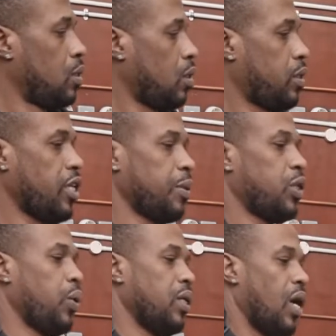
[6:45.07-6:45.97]
So test
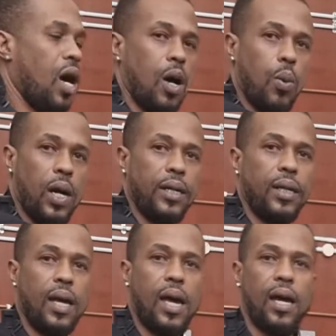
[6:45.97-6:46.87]
between
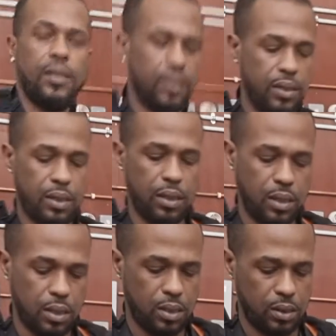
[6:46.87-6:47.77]
R1 and
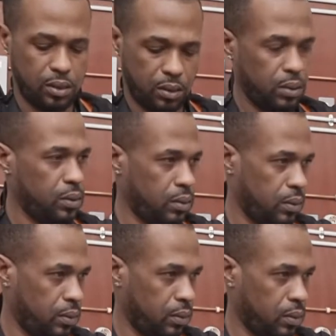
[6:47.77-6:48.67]
The
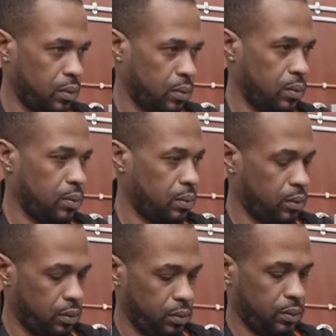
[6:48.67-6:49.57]
light.
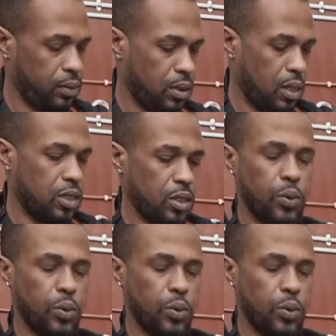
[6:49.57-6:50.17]
But I don't know what it's